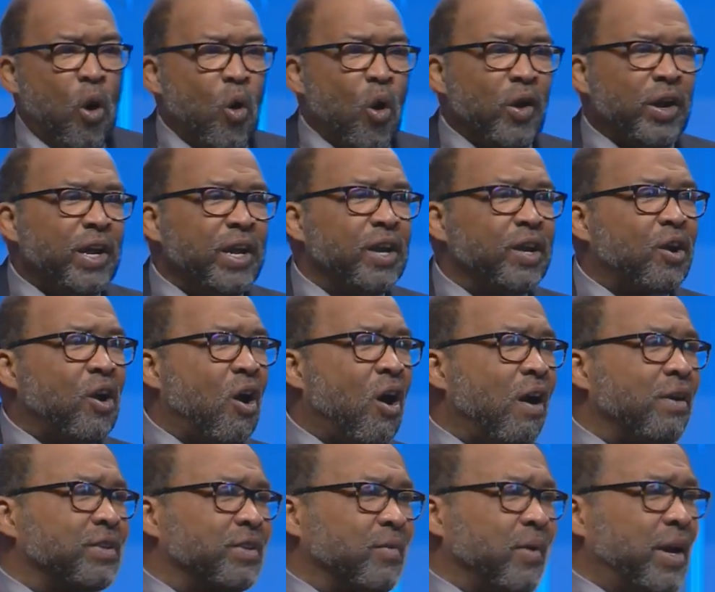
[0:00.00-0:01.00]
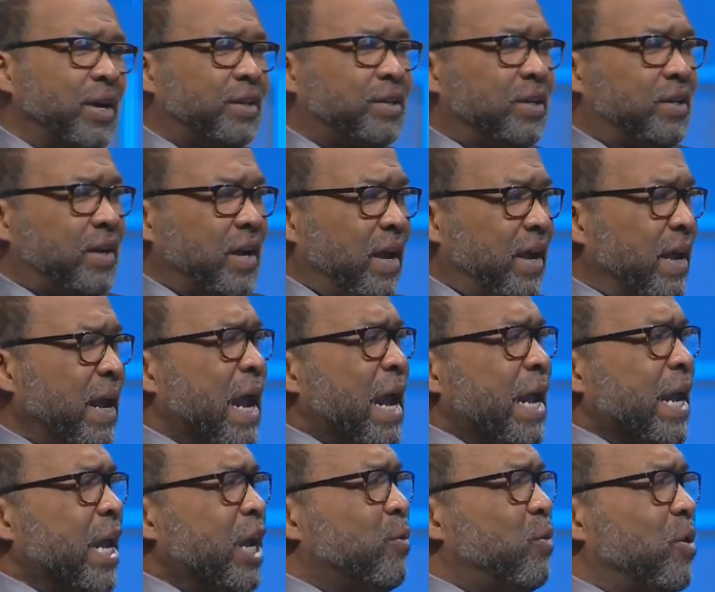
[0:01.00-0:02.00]
were he incarcerated today,
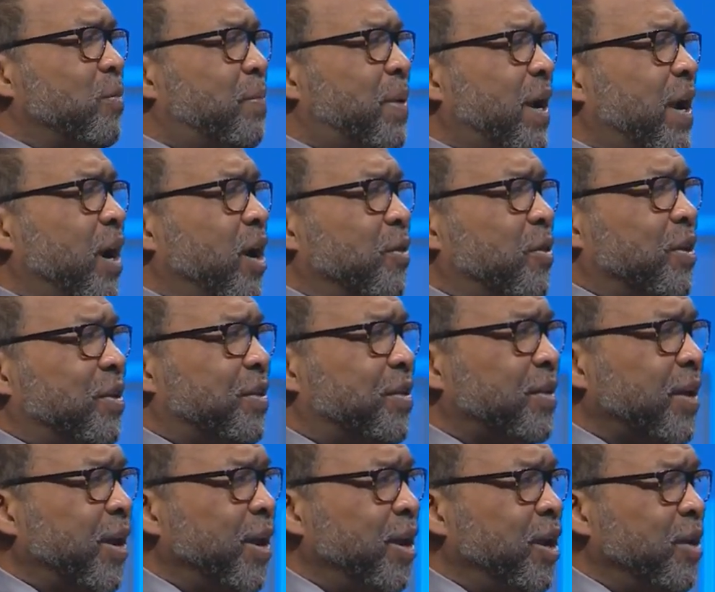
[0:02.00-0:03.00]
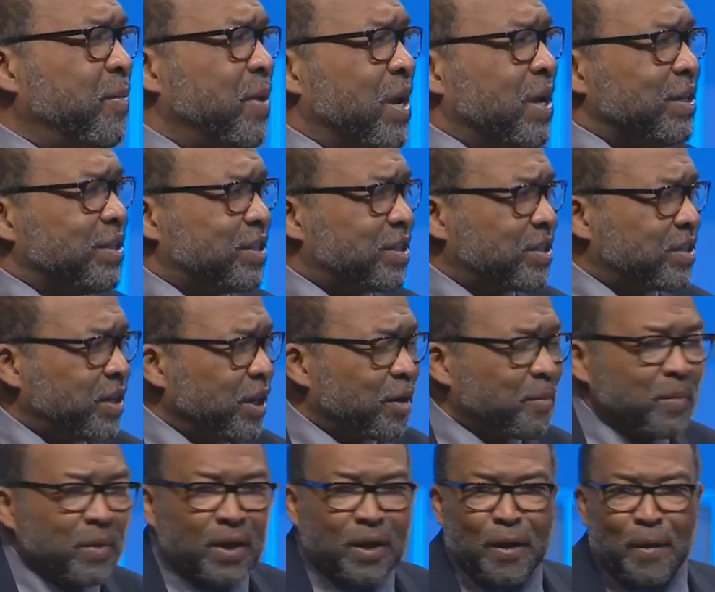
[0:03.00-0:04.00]
he would bear the same
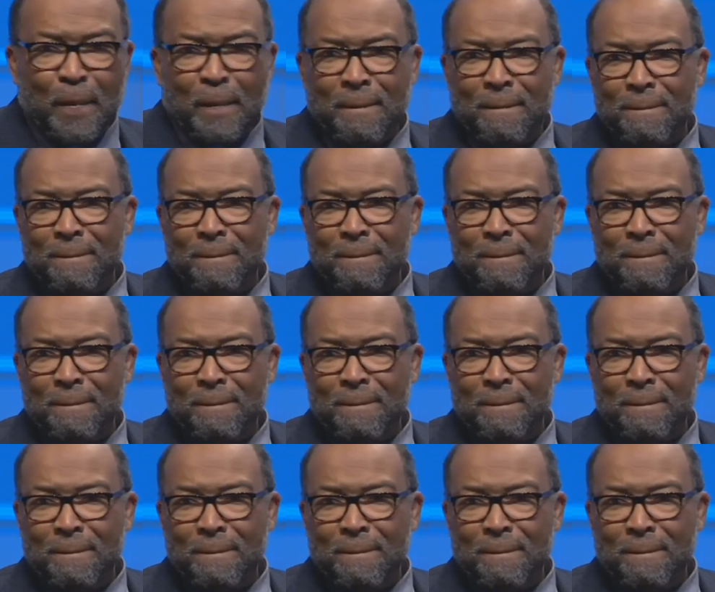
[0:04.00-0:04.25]
stigma,